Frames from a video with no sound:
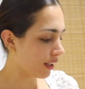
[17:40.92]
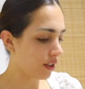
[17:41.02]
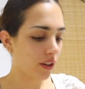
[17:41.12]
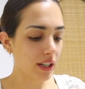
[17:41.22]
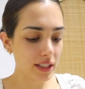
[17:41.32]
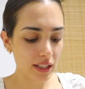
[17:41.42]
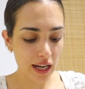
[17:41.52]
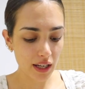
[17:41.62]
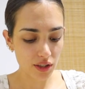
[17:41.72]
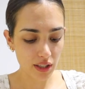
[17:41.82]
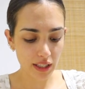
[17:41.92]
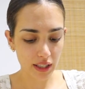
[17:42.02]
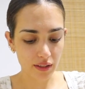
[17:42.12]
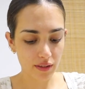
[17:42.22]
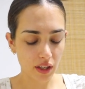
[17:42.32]
I got isn't
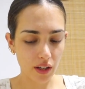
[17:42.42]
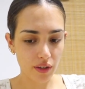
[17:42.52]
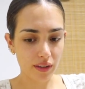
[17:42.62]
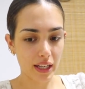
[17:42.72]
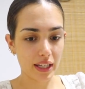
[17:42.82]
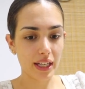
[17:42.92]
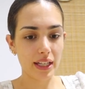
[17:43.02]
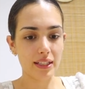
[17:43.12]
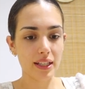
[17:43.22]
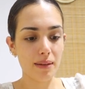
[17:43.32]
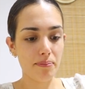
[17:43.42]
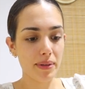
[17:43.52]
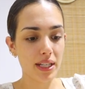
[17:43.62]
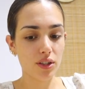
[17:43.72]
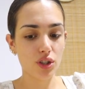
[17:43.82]
actually clothing, it's a
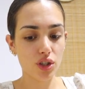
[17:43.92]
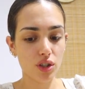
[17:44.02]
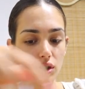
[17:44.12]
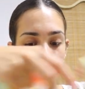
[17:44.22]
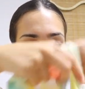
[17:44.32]
beach